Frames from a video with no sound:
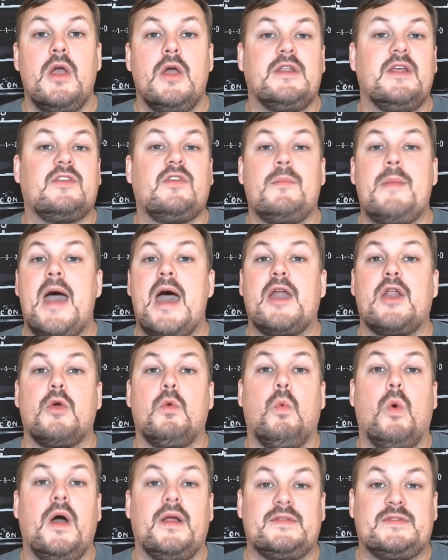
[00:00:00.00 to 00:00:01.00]
doesn't matter
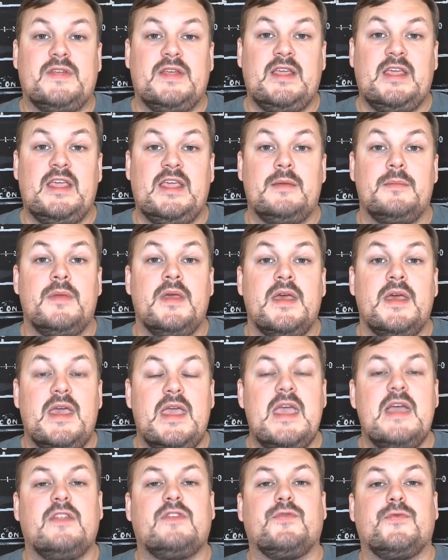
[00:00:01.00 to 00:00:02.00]
what team,
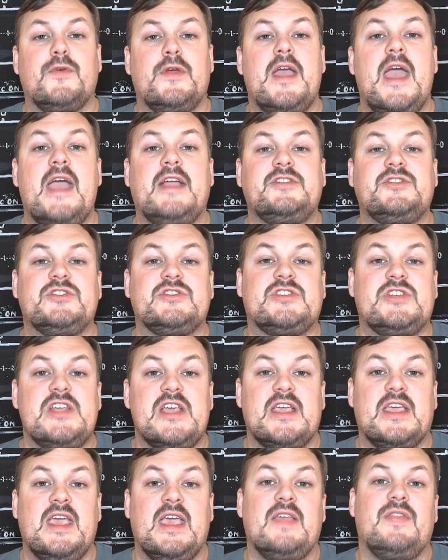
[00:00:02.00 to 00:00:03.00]
he hits free agency
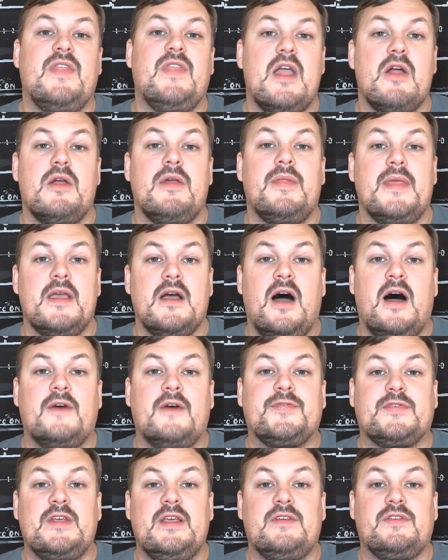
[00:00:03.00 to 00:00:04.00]
again there in the
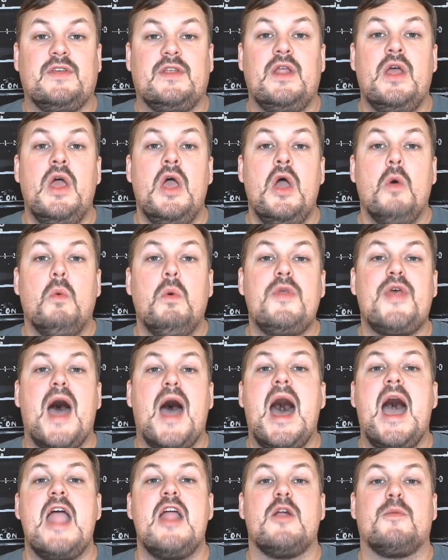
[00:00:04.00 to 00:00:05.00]
offseason with a
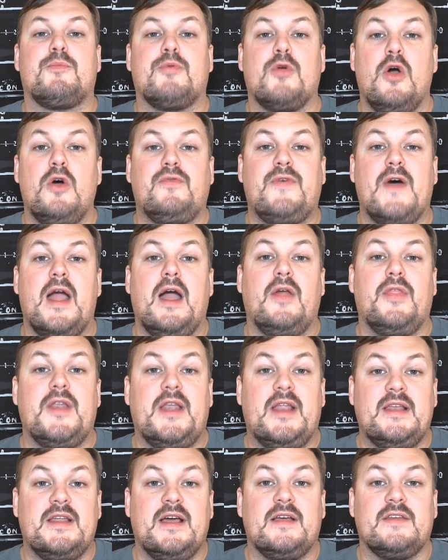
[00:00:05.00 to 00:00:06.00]
higher profile than
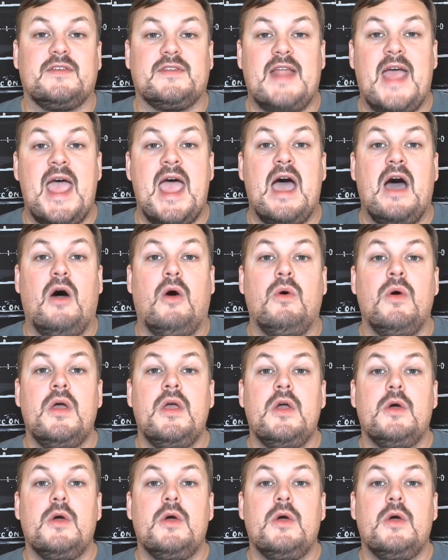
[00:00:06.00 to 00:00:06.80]
he does now,